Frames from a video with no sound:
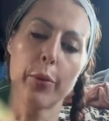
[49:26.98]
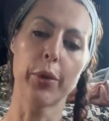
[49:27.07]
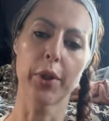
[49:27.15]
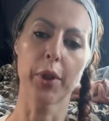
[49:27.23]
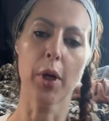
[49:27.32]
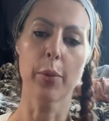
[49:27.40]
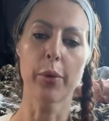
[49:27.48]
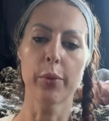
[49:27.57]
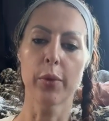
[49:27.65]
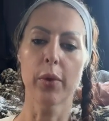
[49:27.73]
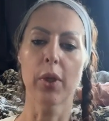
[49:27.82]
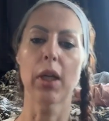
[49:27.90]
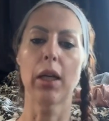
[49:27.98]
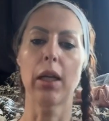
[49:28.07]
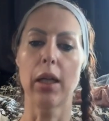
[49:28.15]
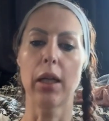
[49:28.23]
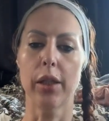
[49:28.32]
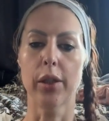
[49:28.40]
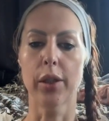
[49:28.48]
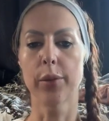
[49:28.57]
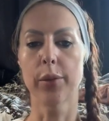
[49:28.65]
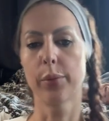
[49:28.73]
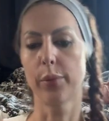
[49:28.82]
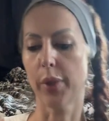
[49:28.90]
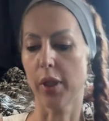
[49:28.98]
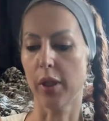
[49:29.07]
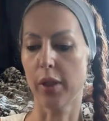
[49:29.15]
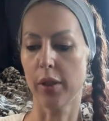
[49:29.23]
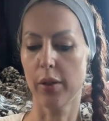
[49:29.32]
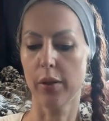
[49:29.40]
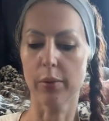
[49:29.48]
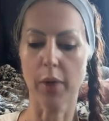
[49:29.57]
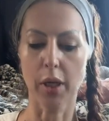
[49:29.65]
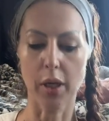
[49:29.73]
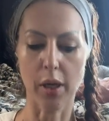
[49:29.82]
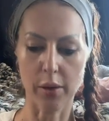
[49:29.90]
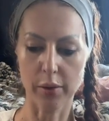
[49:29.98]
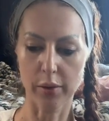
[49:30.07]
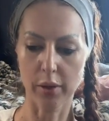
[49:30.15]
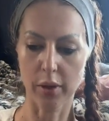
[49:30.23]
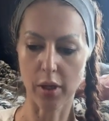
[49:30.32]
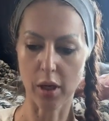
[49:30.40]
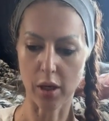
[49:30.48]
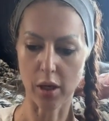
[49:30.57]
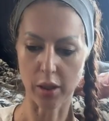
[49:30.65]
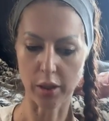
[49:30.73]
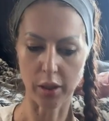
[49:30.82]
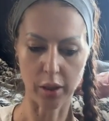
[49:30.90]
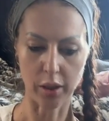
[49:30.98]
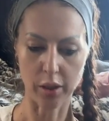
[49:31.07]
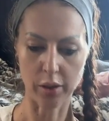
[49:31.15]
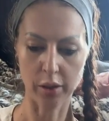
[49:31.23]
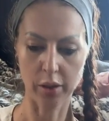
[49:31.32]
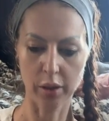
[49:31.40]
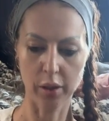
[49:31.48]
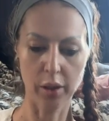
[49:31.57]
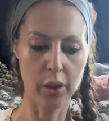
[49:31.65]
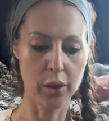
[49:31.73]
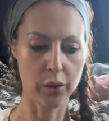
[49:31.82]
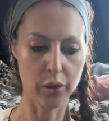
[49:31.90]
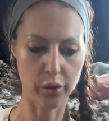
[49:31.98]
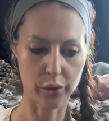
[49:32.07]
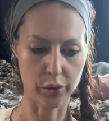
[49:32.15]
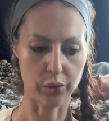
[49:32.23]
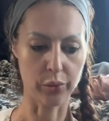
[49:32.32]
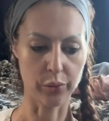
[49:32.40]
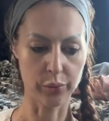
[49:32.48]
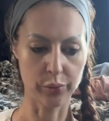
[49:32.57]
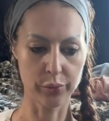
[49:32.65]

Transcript: going to pull a couple more later, but right now I need to